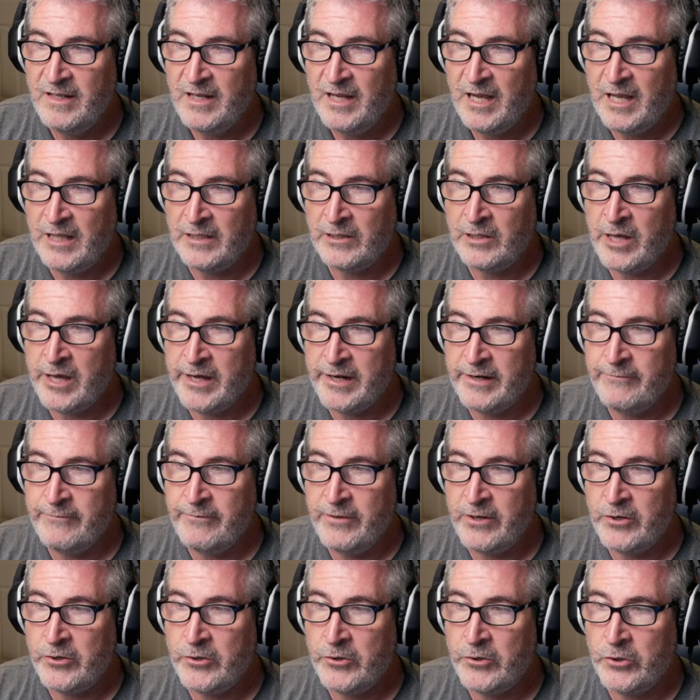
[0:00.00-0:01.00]
a lot of
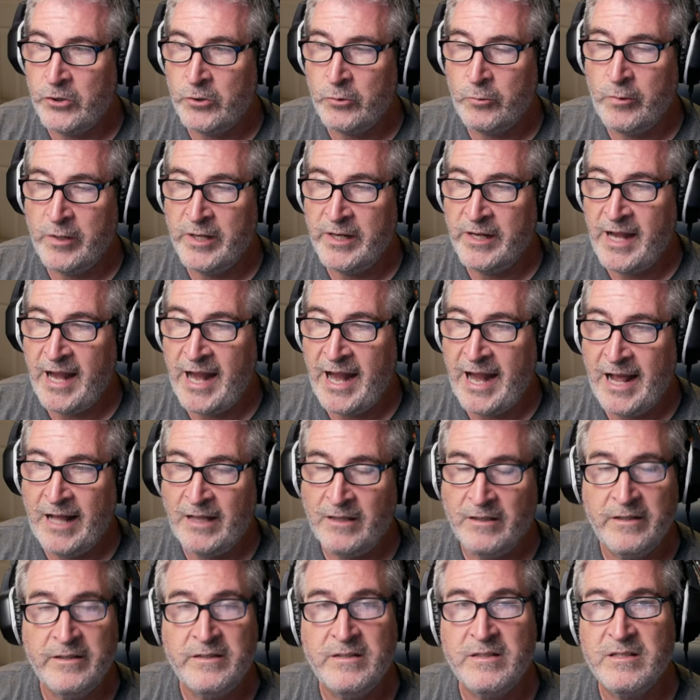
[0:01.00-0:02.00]
the Irwin
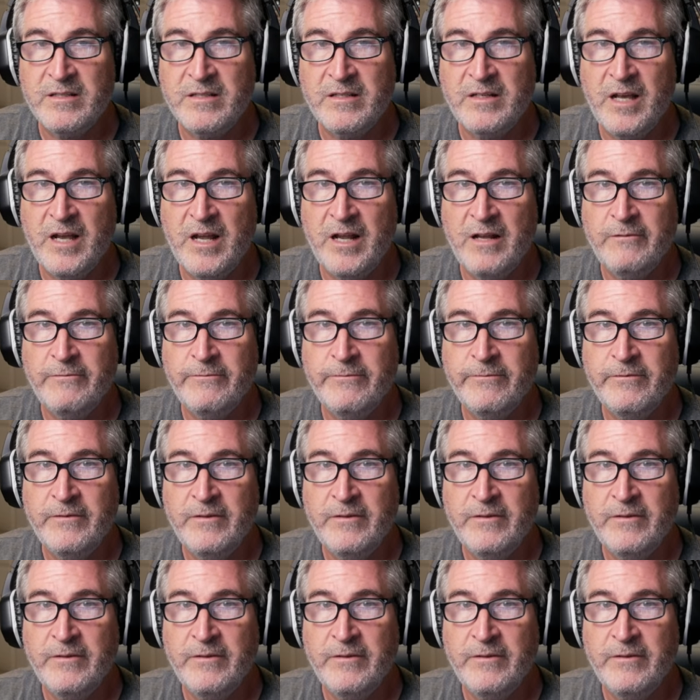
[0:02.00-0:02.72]
Allen stuff.